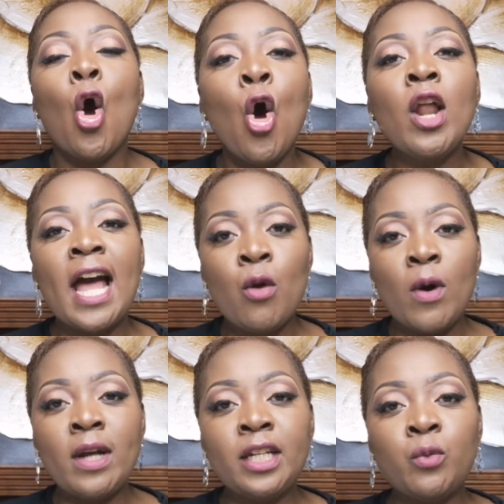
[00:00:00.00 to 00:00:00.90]
All I
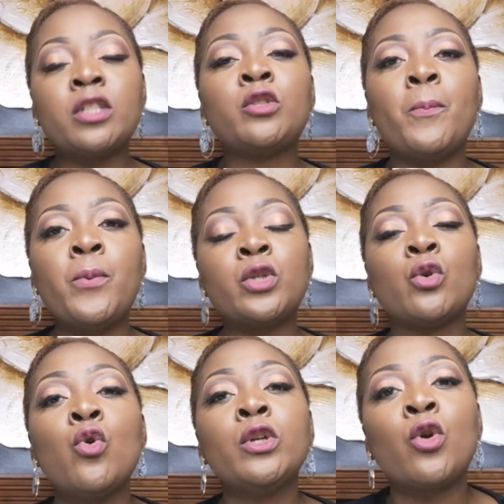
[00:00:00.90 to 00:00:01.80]
wanted was to
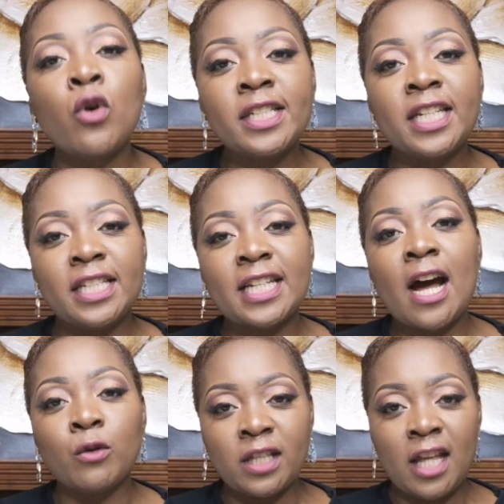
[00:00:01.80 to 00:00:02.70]
put good content
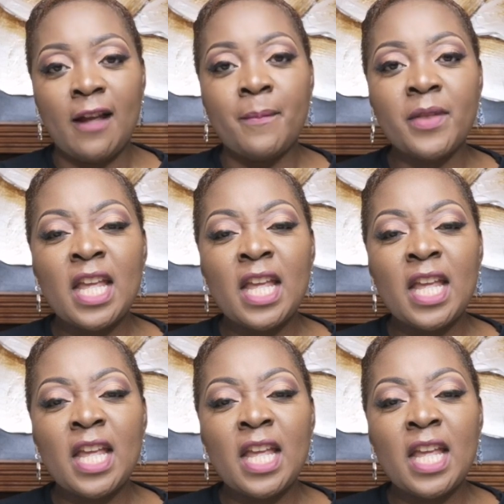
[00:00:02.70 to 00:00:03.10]
out there.